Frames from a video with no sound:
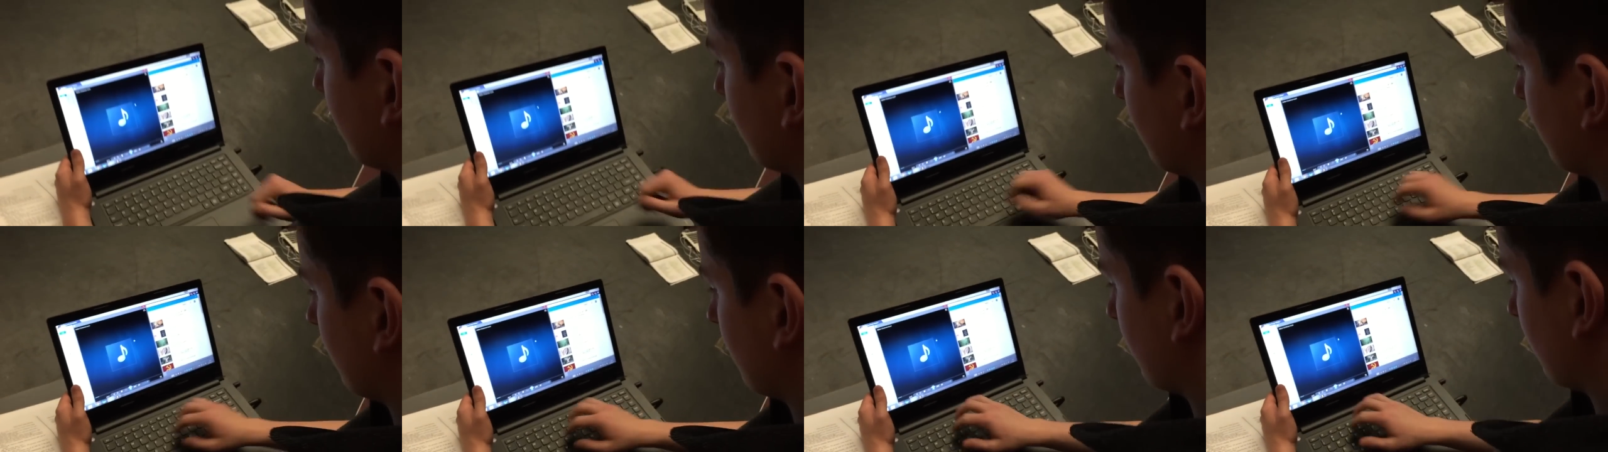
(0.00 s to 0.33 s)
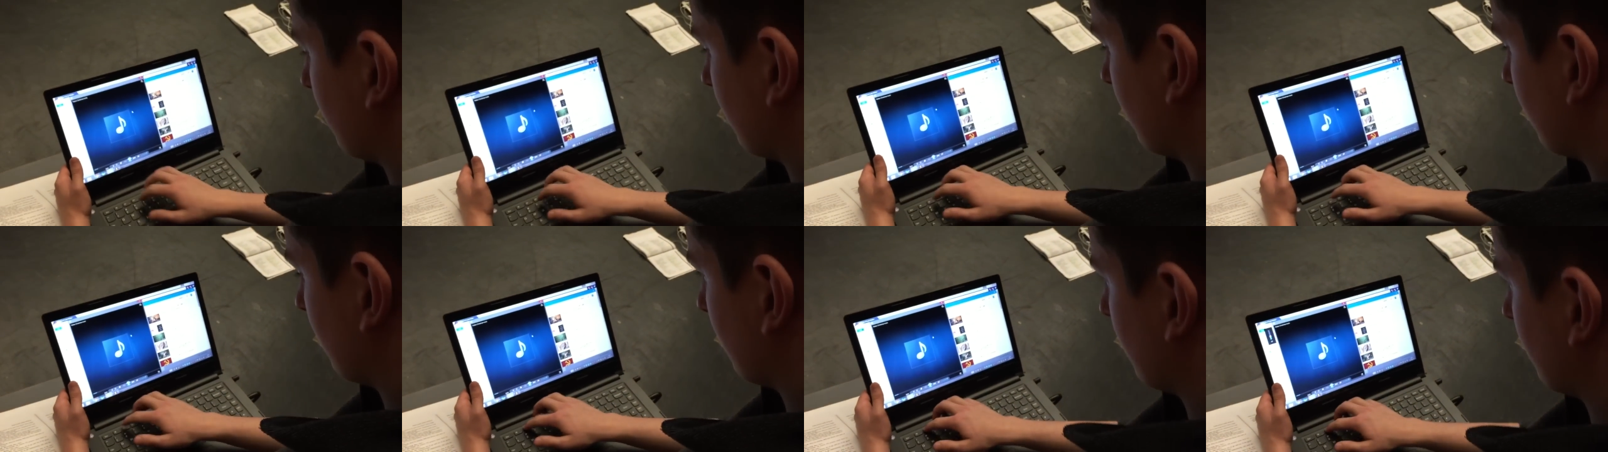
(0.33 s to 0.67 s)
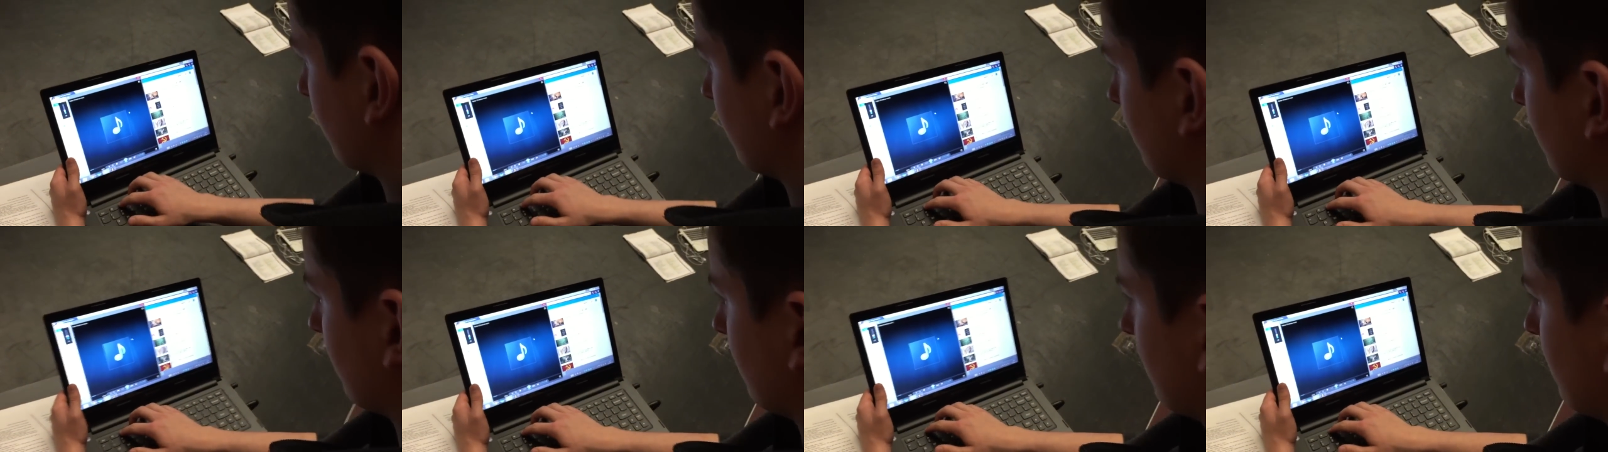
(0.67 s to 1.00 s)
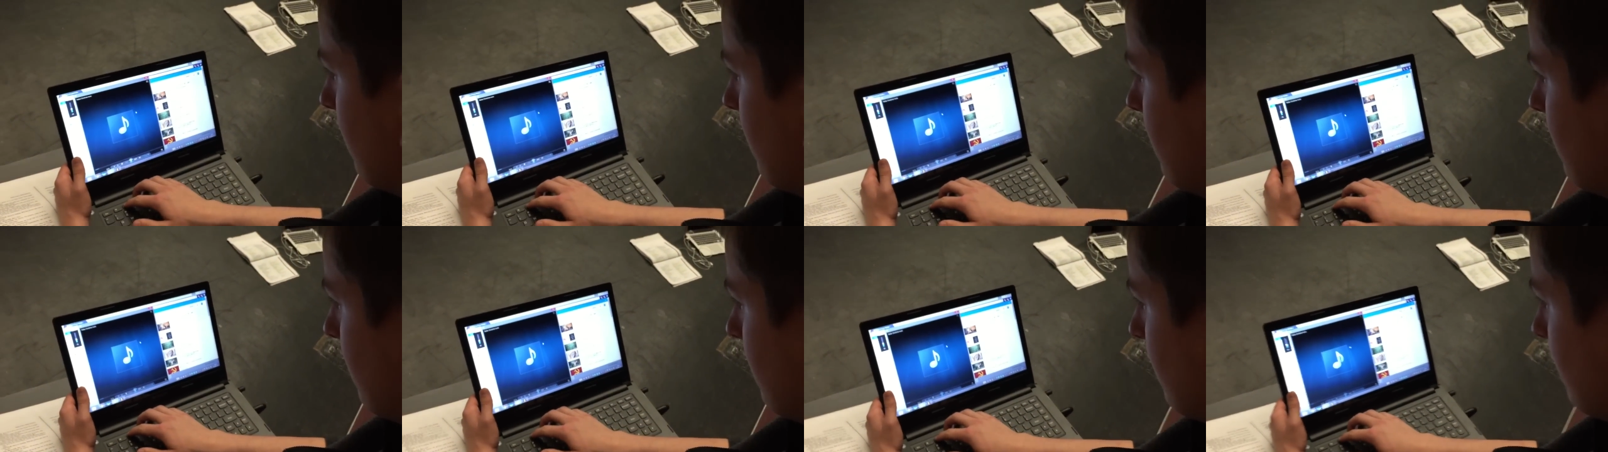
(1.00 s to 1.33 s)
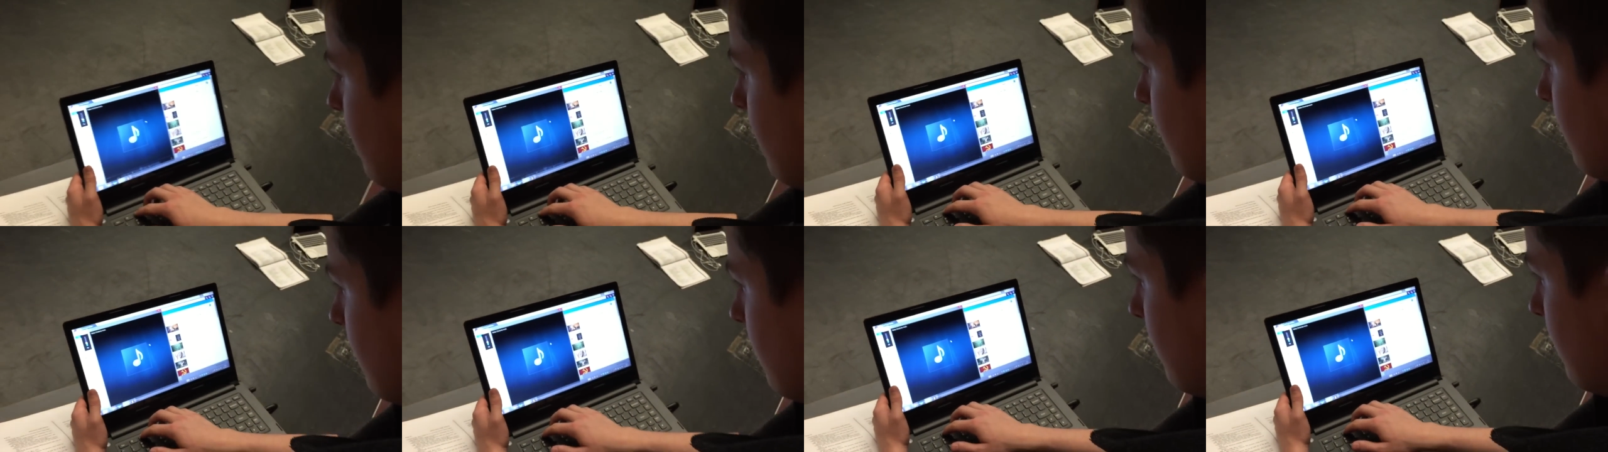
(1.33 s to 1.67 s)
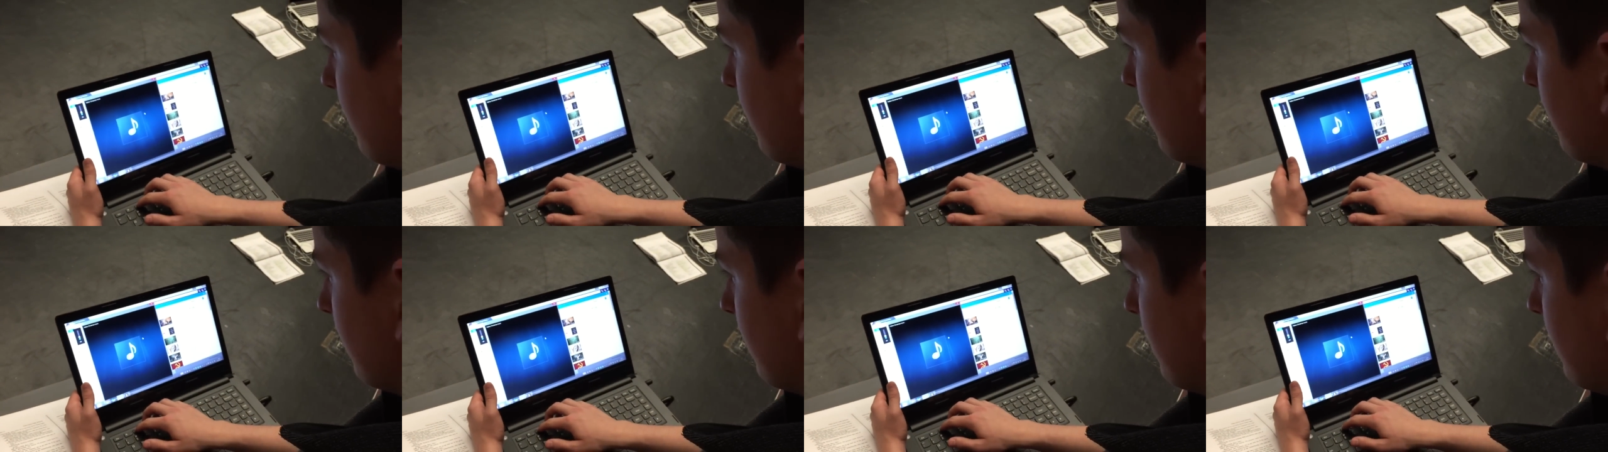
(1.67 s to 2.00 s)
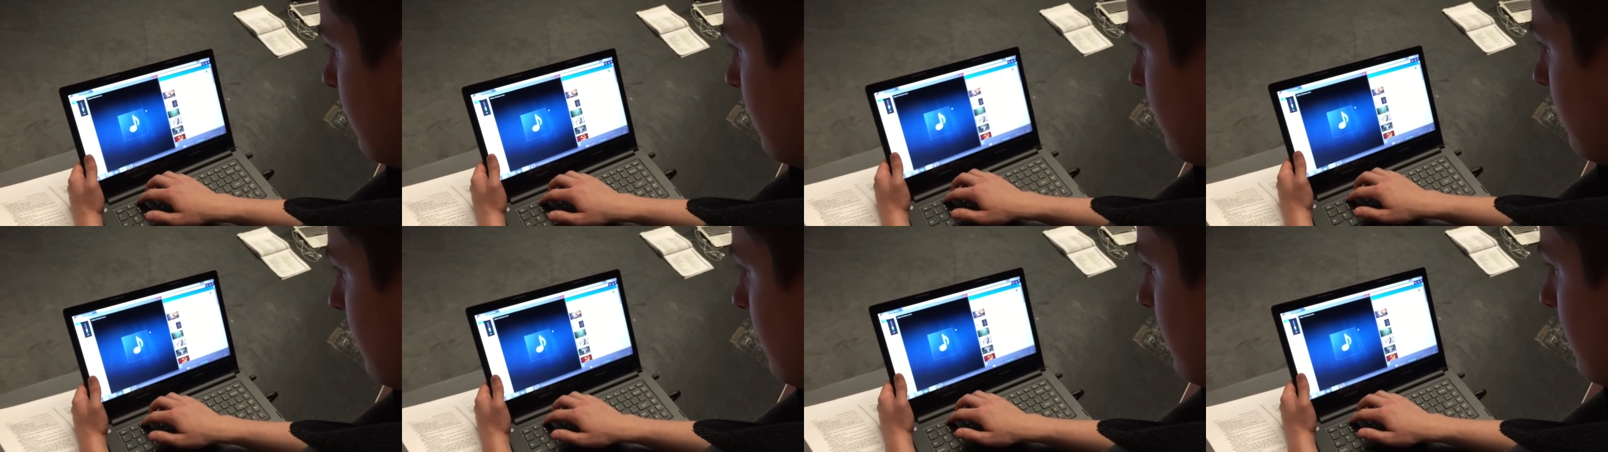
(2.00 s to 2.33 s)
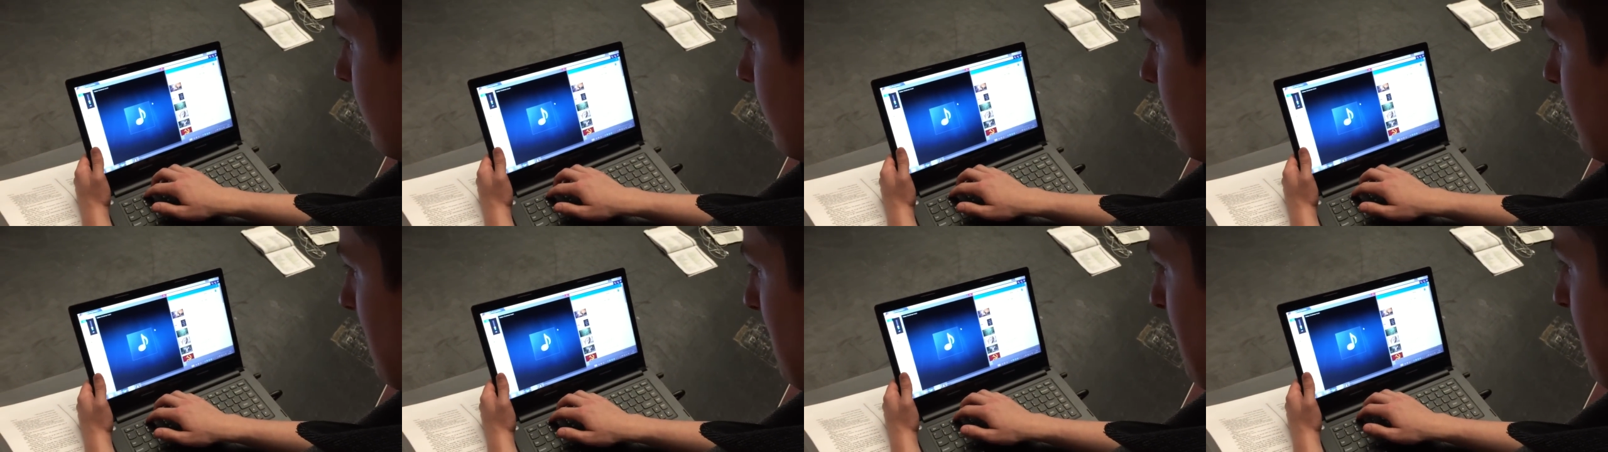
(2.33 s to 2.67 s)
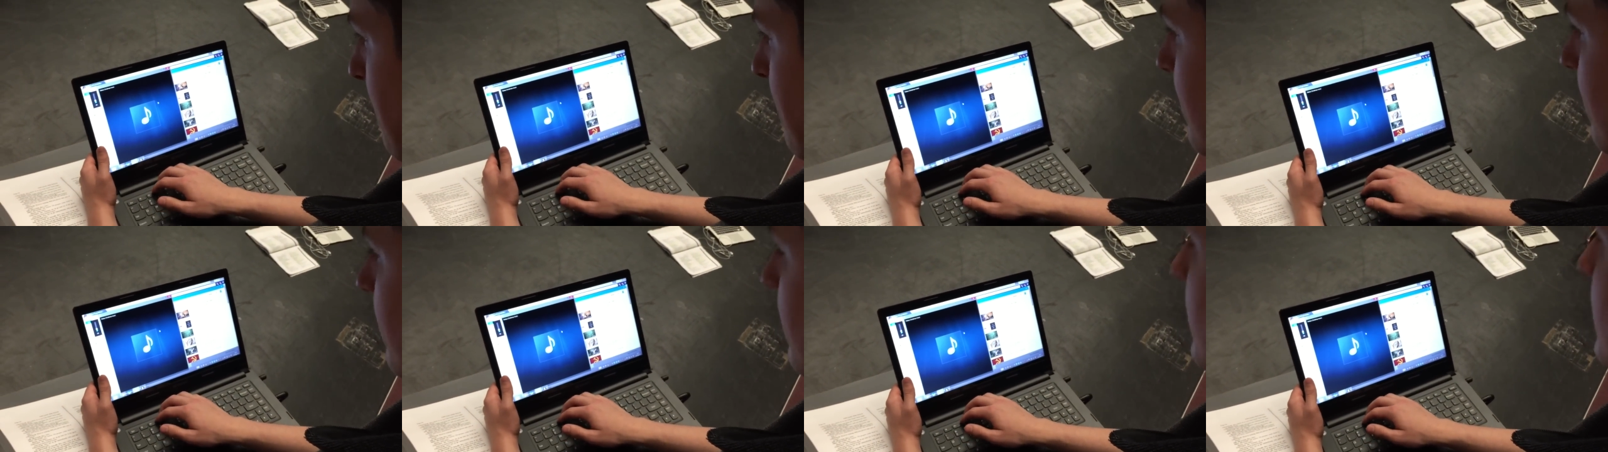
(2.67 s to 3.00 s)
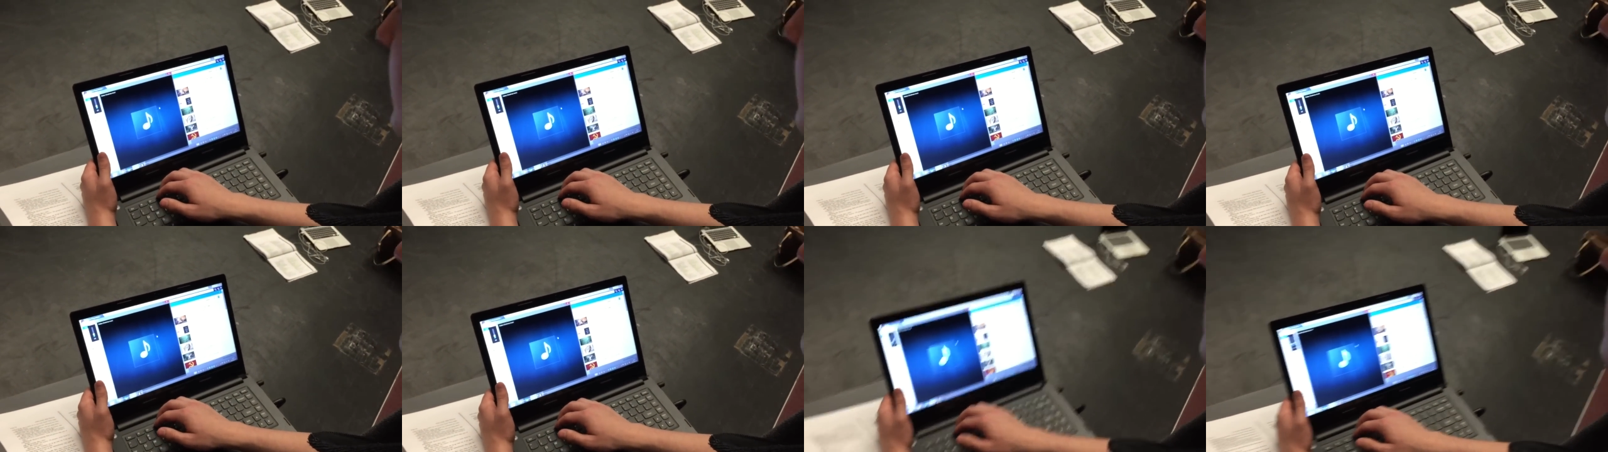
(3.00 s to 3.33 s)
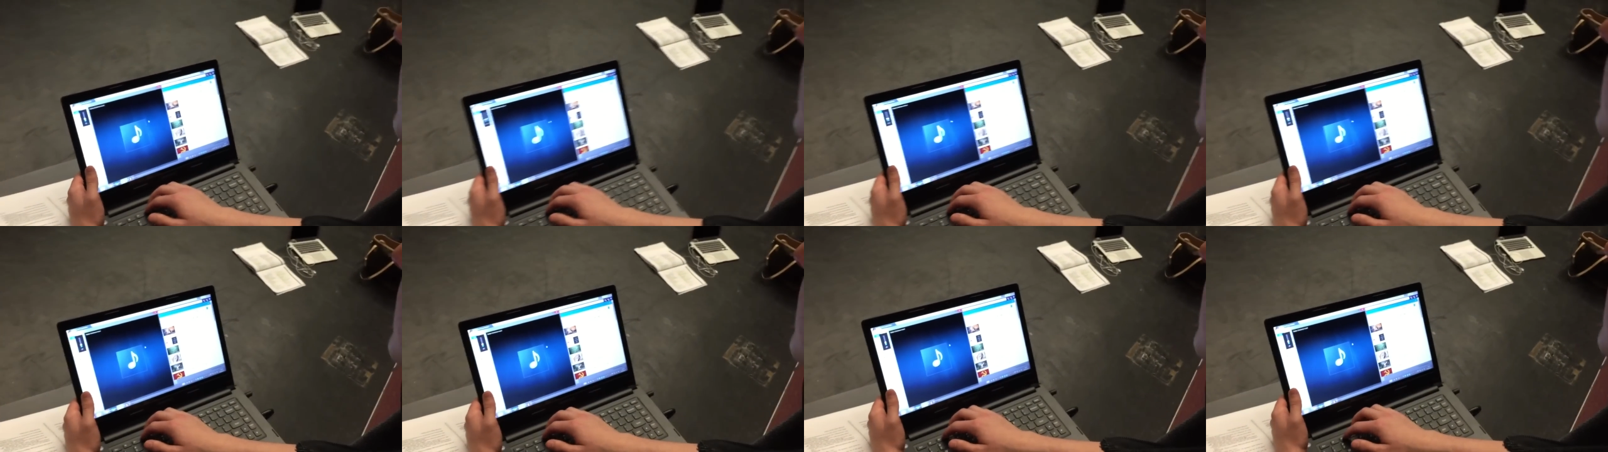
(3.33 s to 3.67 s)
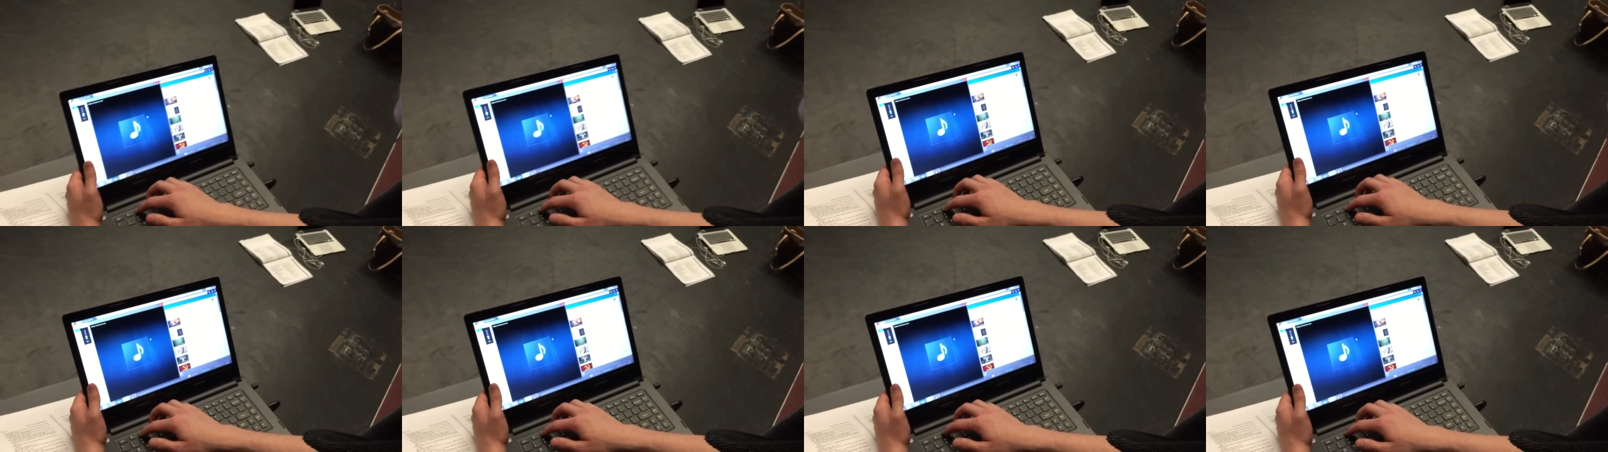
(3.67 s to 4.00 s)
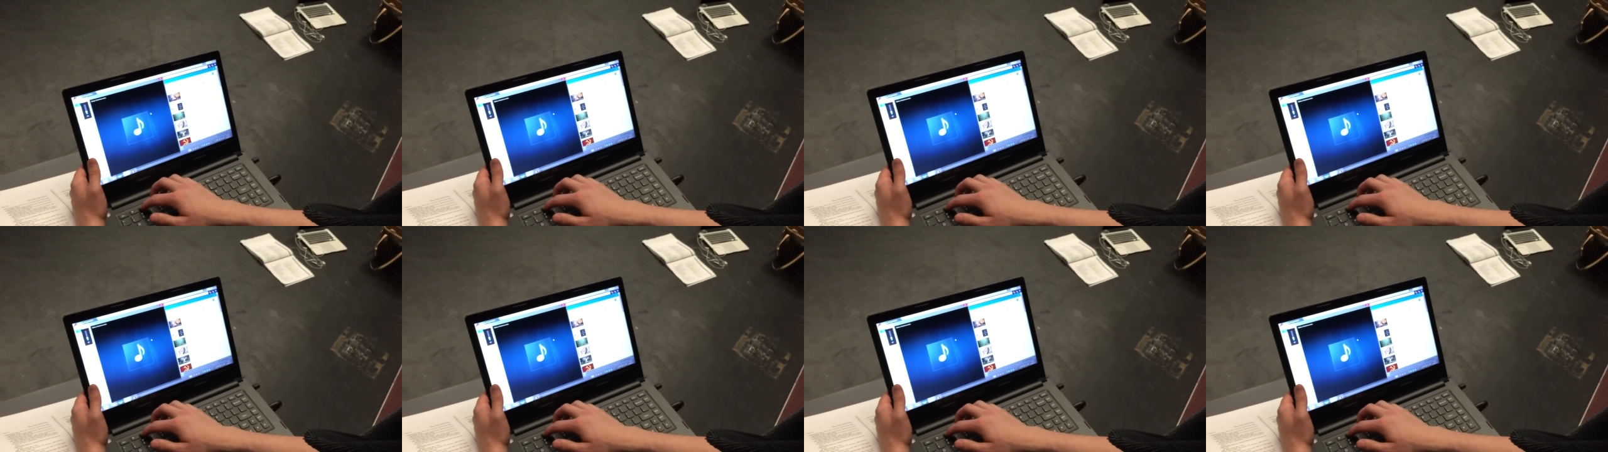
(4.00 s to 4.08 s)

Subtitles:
No face is visible, so there are no lips to read.